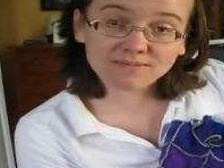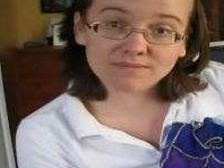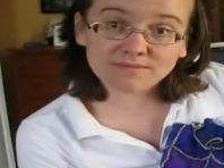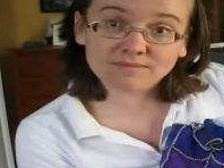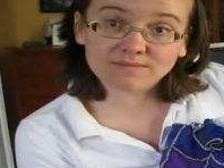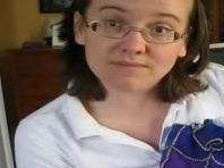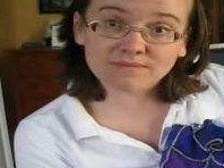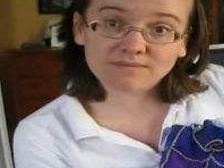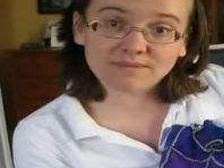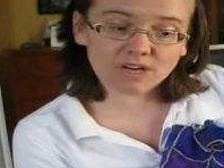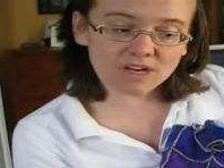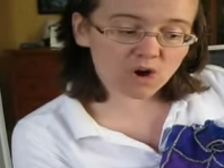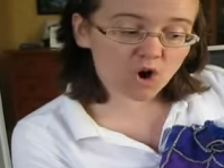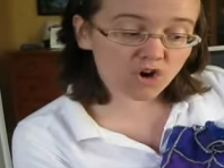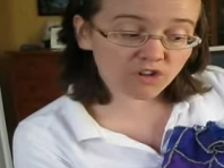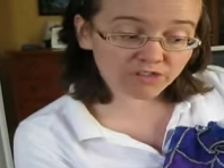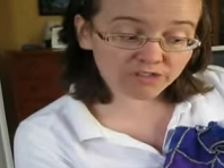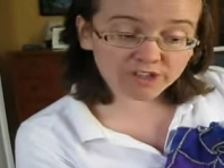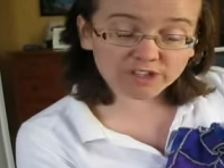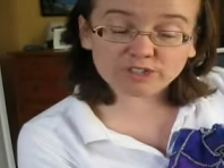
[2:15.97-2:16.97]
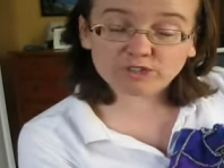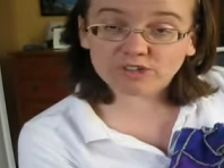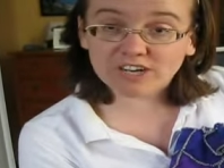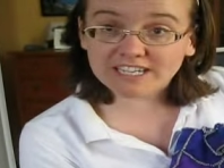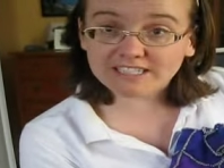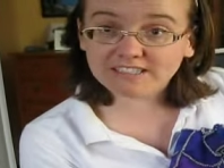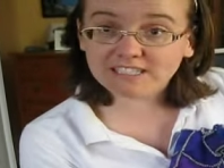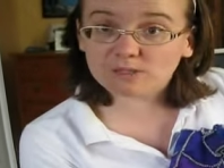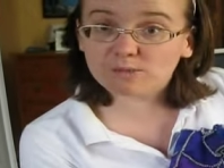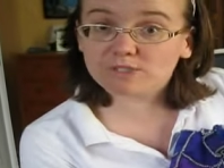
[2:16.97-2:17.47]
Okay. On the
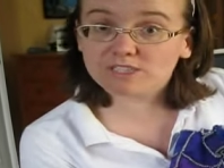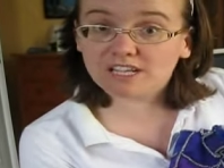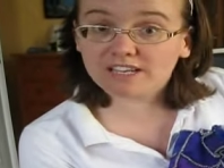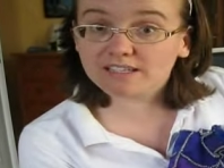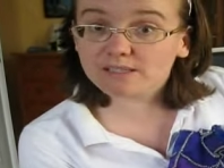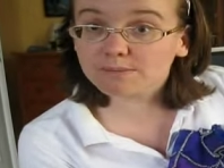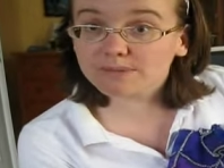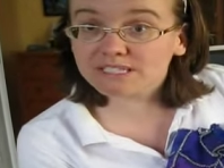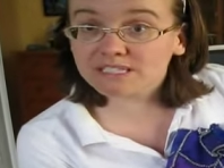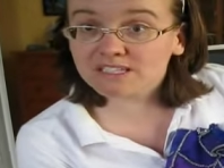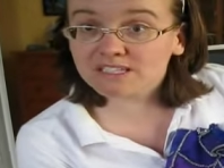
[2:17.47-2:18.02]
dress, it was a little bit